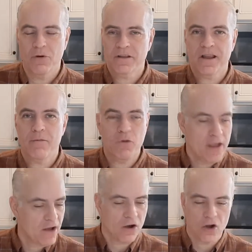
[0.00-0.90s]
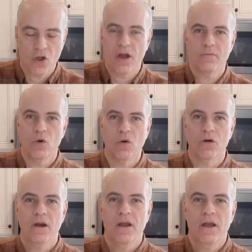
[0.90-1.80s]
One time we had our
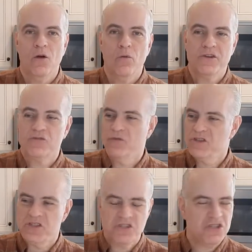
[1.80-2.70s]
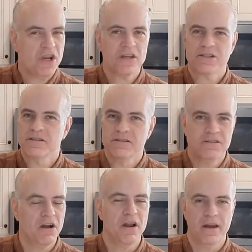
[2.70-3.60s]
lawnmower, which was just
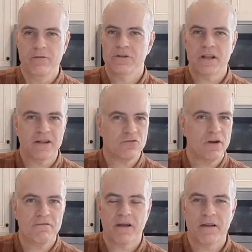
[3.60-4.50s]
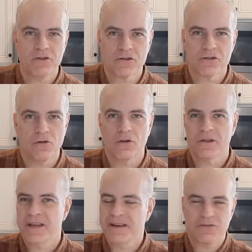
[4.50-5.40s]
done. It was like 25 years
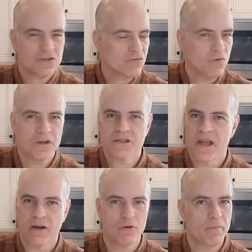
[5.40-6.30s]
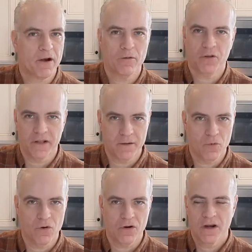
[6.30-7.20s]
old. It just was not repairable
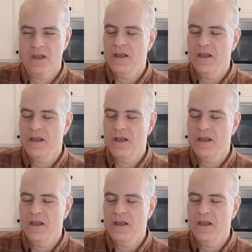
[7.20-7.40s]
anymore.